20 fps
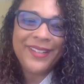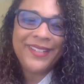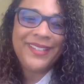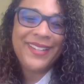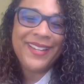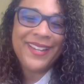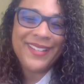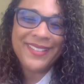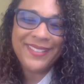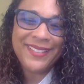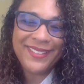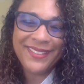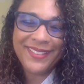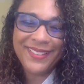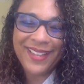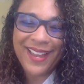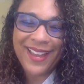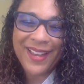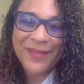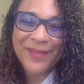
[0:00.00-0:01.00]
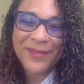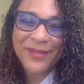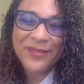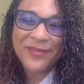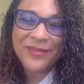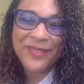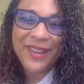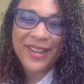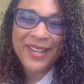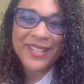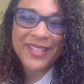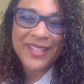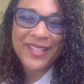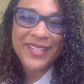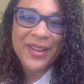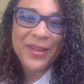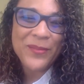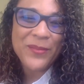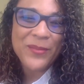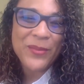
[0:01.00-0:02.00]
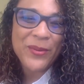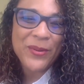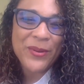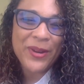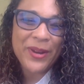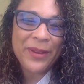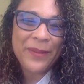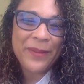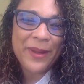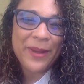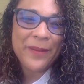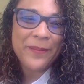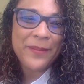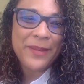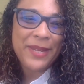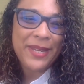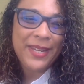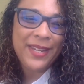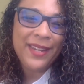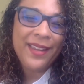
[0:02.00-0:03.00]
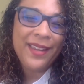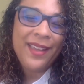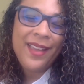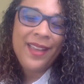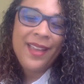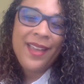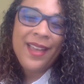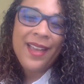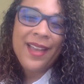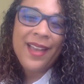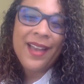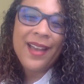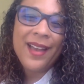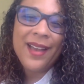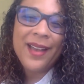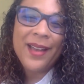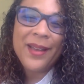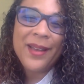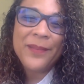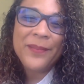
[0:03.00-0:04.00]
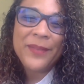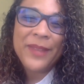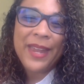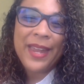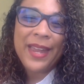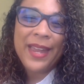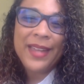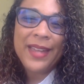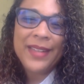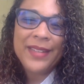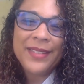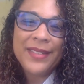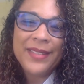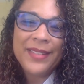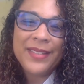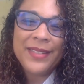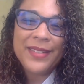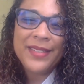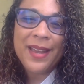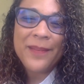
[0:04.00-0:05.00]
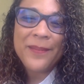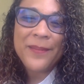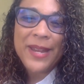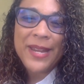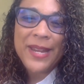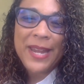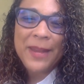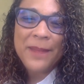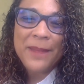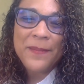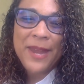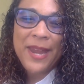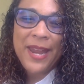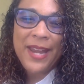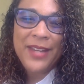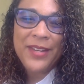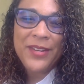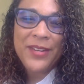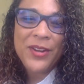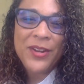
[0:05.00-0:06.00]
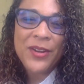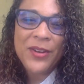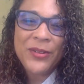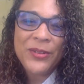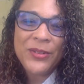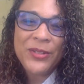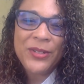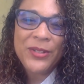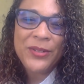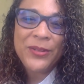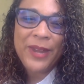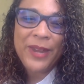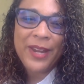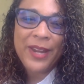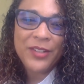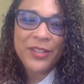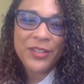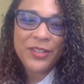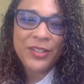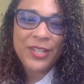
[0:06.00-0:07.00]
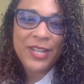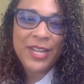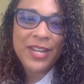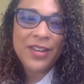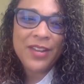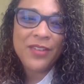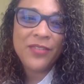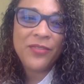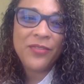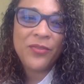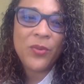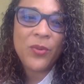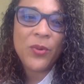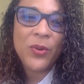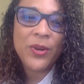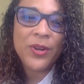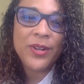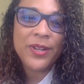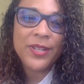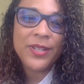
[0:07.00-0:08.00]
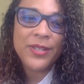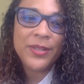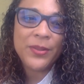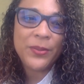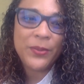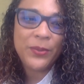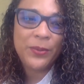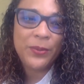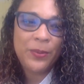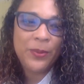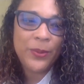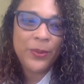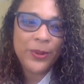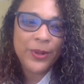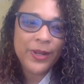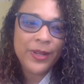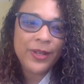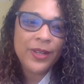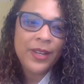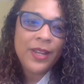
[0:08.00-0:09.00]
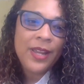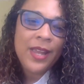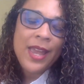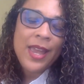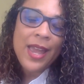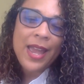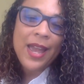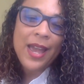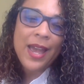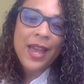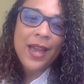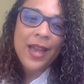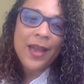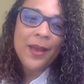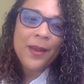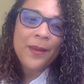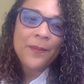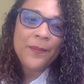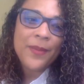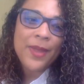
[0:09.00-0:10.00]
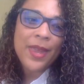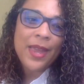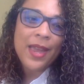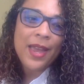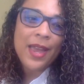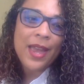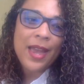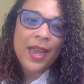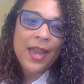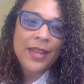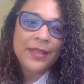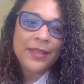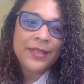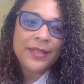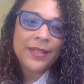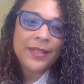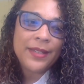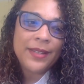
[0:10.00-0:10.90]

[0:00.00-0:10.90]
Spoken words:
Yes, to find out more about me and my campaign, you can go to Angelique for School Board at